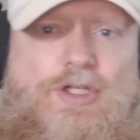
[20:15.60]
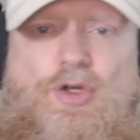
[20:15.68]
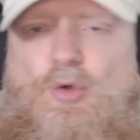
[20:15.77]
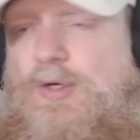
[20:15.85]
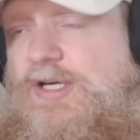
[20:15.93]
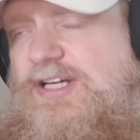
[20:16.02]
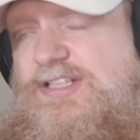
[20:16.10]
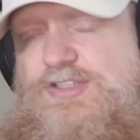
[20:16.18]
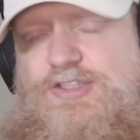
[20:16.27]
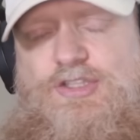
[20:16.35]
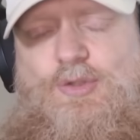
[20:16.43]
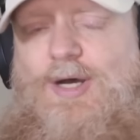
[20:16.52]

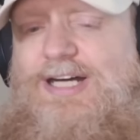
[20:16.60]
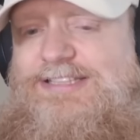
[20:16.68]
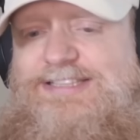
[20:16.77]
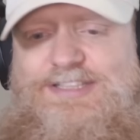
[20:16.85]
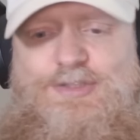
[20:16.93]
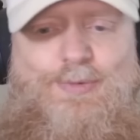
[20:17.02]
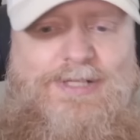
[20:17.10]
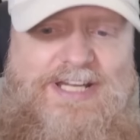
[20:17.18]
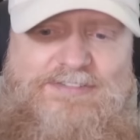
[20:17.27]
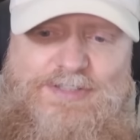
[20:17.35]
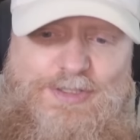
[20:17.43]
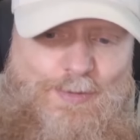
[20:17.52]
quirks, nuances,
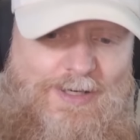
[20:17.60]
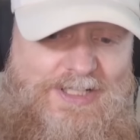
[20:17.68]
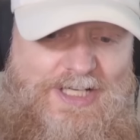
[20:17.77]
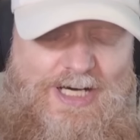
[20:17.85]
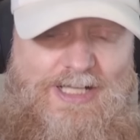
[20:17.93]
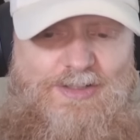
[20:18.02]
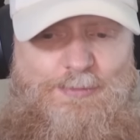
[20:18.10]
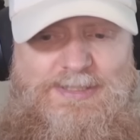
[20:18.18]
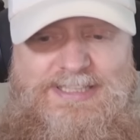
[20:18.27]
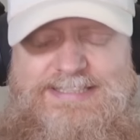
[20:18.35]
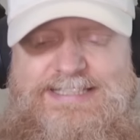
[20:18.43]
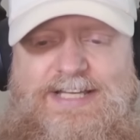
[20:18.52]
whatever you want to call them in
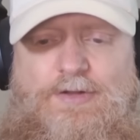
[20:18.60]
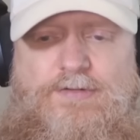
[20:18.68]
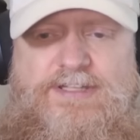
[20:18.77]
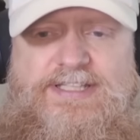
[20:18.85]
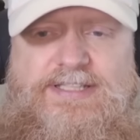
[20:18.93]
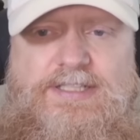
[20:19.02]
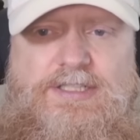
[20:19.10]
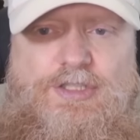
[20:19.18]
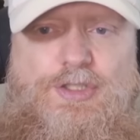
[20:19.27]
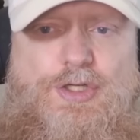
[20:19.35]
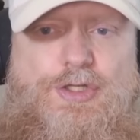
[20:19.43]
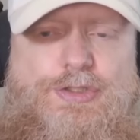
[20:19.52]
Excel that
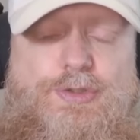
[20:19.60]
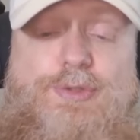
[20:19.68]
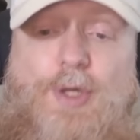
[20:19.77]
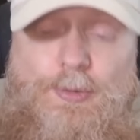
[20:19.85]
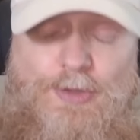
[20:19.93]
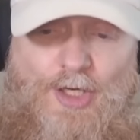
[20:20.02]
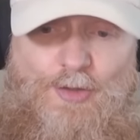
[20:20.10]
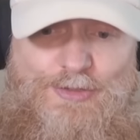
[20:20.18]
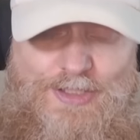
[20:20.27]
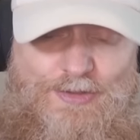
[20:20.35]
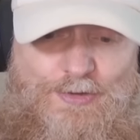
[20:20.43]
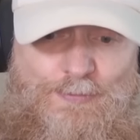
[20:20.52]
you don't know
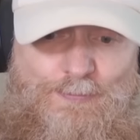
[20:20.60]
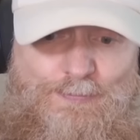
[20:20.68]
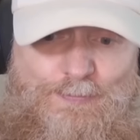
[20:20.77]
till